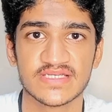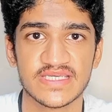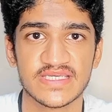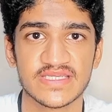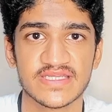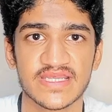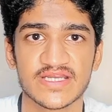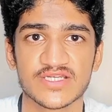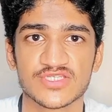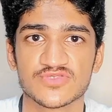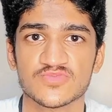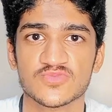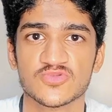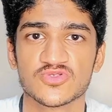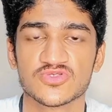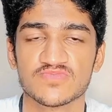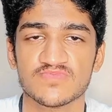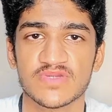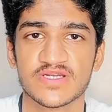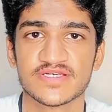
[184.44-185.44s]
clean and
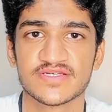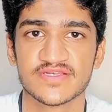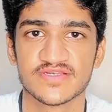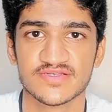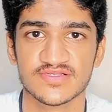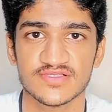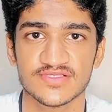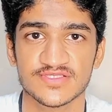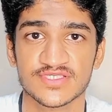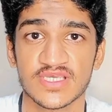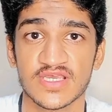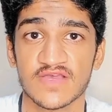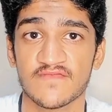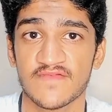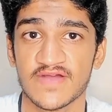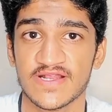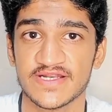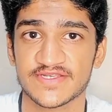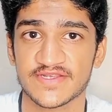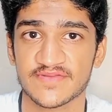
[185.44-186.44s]
smooth mud tunnels,
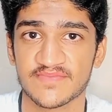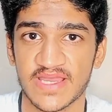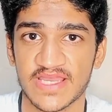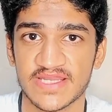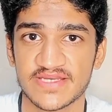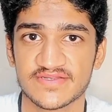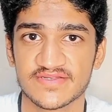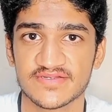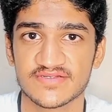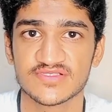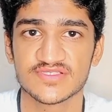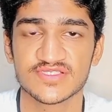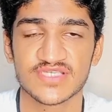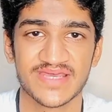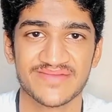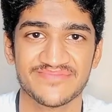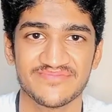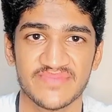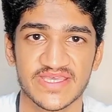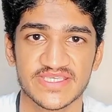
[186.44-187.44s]
while termite tunnels
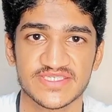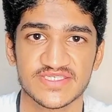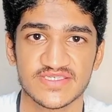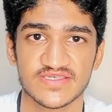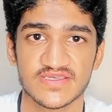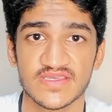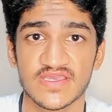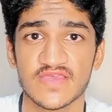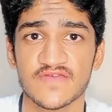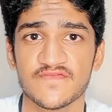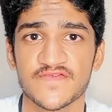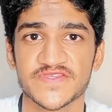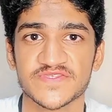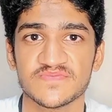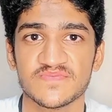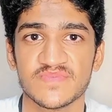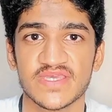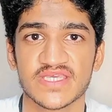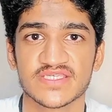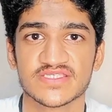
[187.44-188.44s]
are messy, which
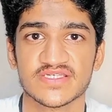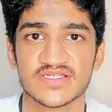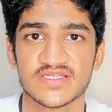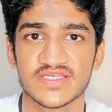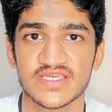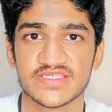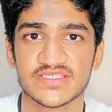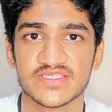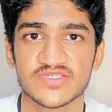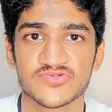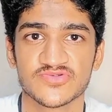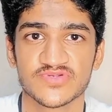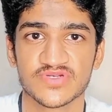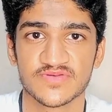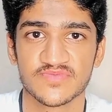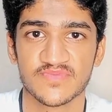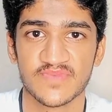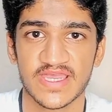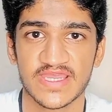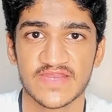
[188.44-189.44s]
makes it easy to
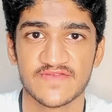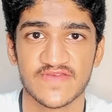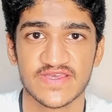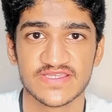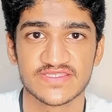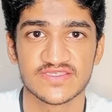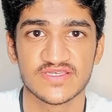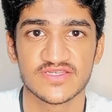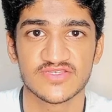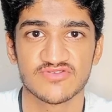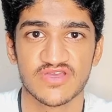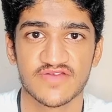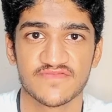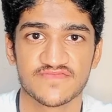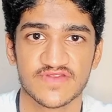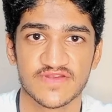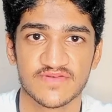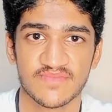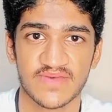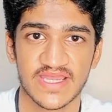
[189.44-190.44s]
determine whether you
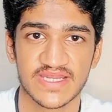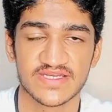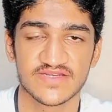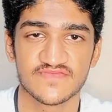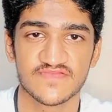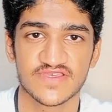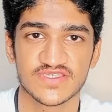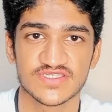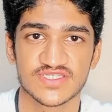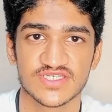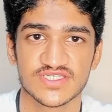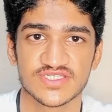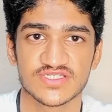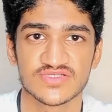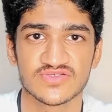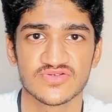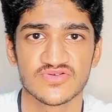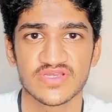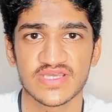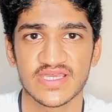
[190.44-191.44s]
have termite
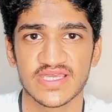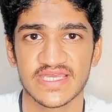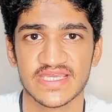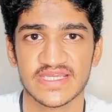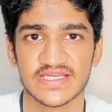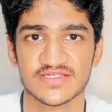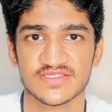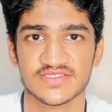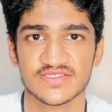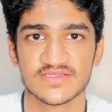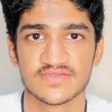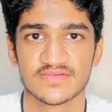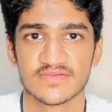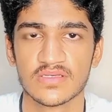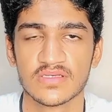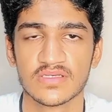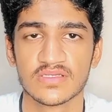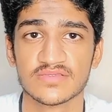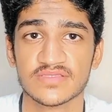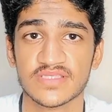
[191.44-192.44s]
infestation or ants.
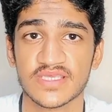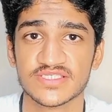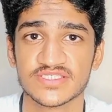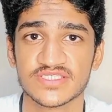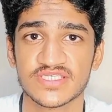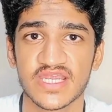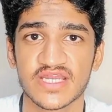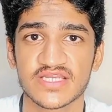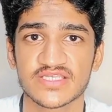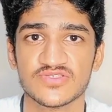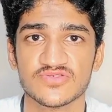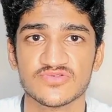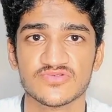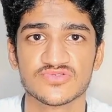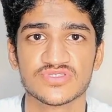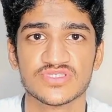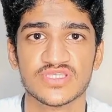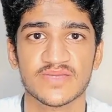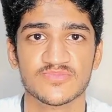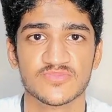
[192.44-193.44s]
The insects
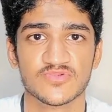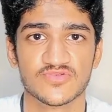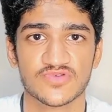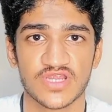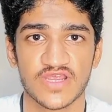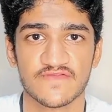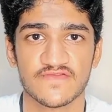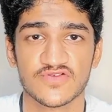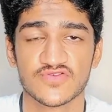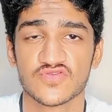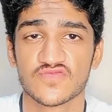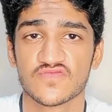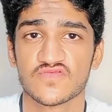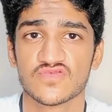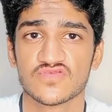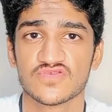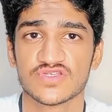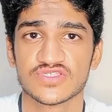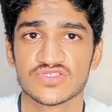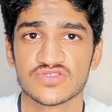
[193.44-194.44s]
use them to travel to
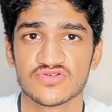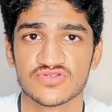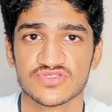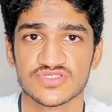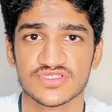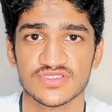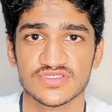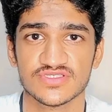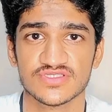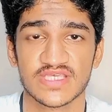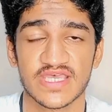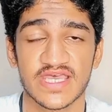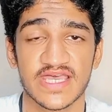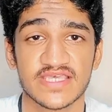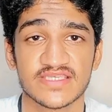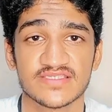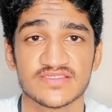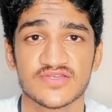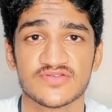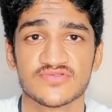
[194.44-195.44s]
food resources,
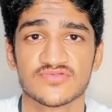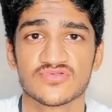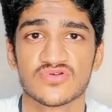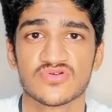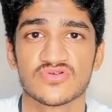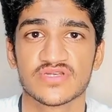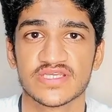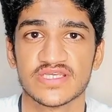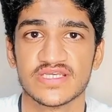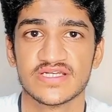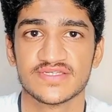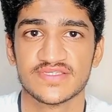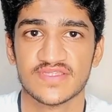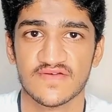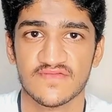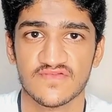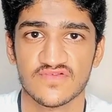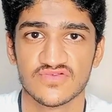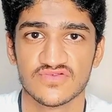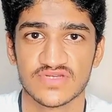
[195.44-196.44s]
as they do not eat the
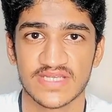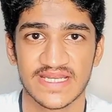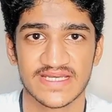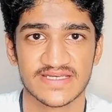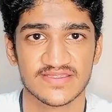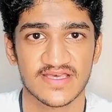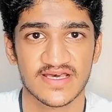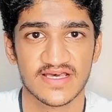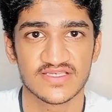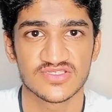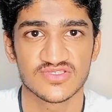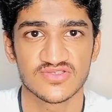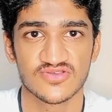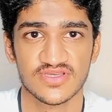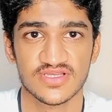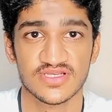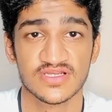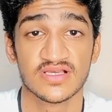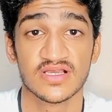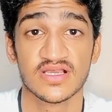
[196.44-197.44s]
wood and the
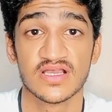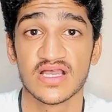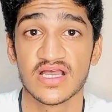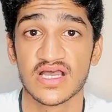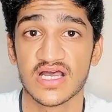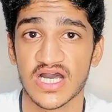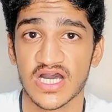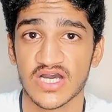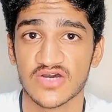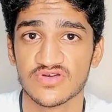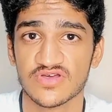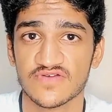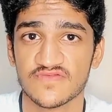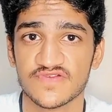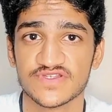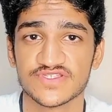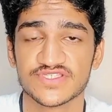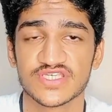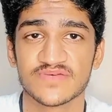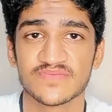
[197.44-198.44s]
soil.
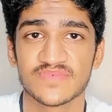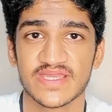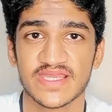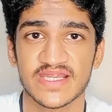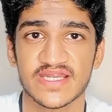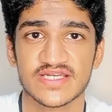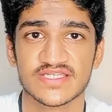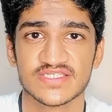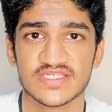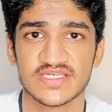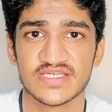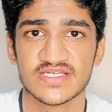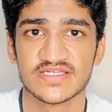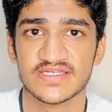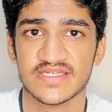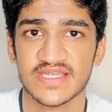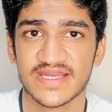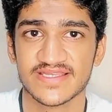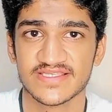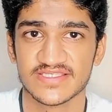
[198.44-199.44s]
However, some ants eat
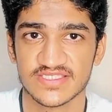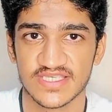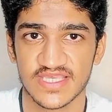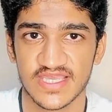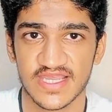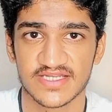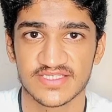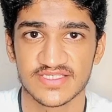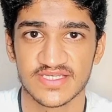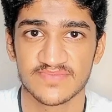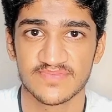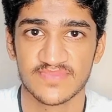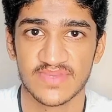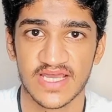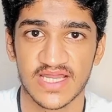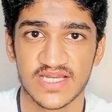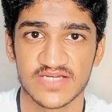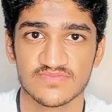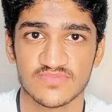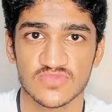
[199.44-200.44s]
dead insects and
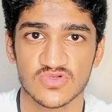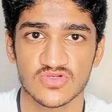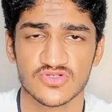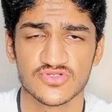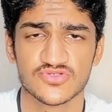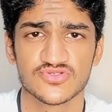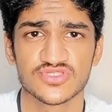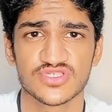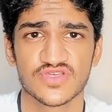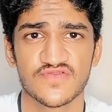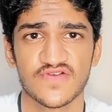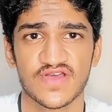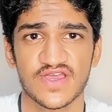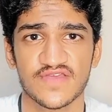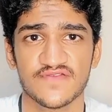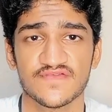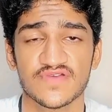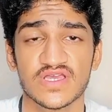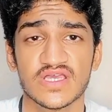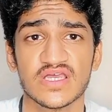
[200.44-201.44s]
plant mold to
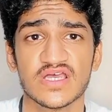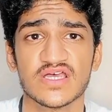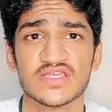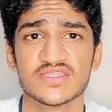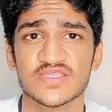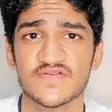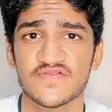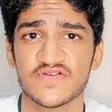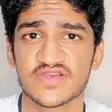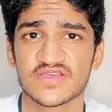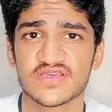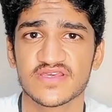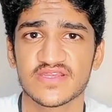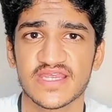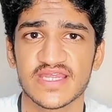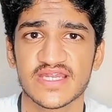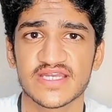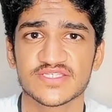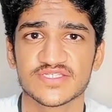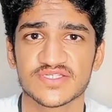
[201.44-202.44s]
survive. The worker
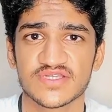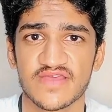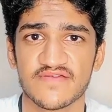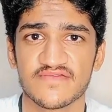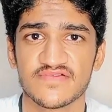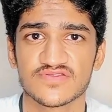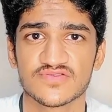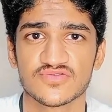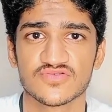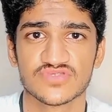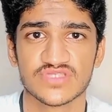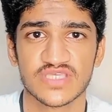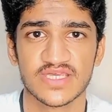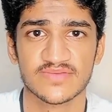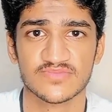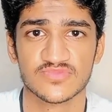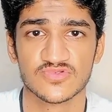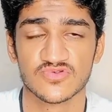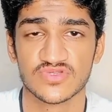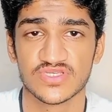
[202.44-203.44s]
ants travel through
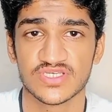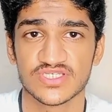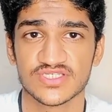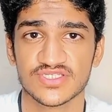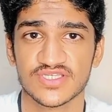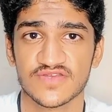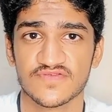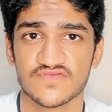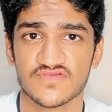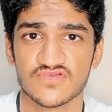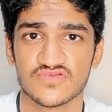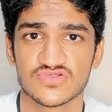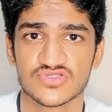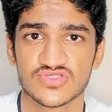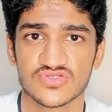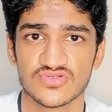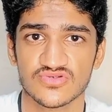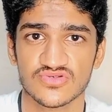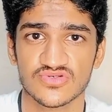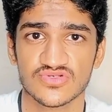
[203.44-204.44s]
them to reach their food
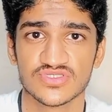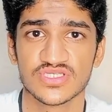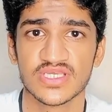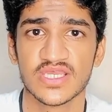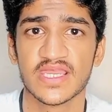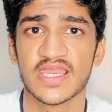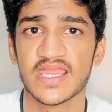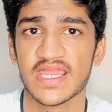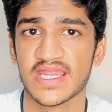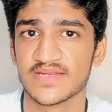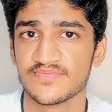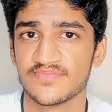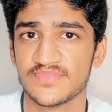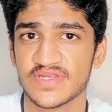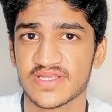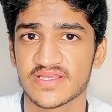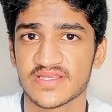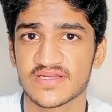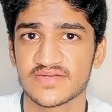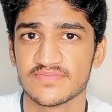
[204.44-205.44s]
source and
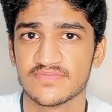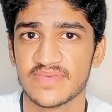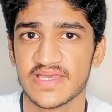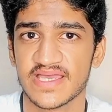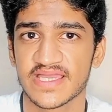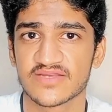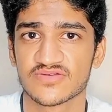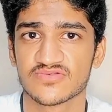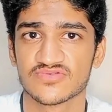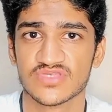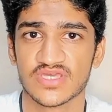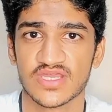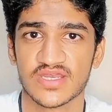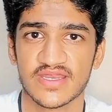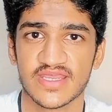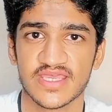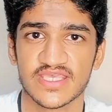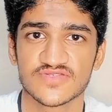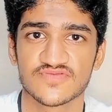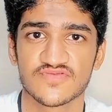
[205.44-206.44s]
bring it back to their
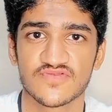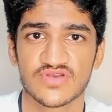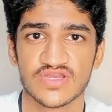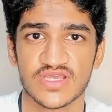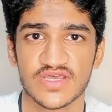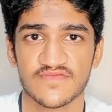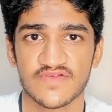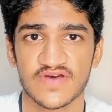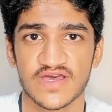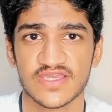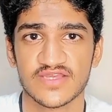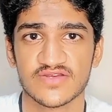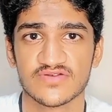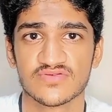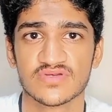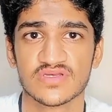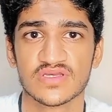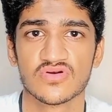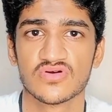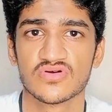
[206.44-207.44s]
nest for larvae
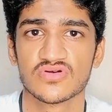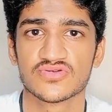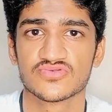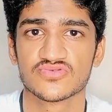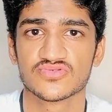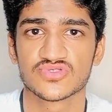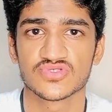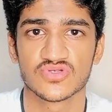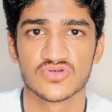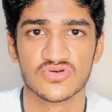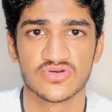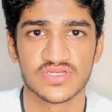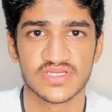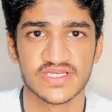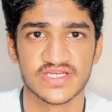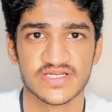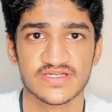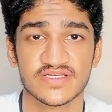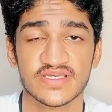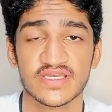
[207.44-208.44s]
or to store
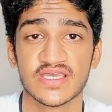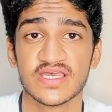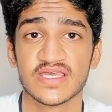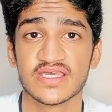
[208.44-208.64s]
it.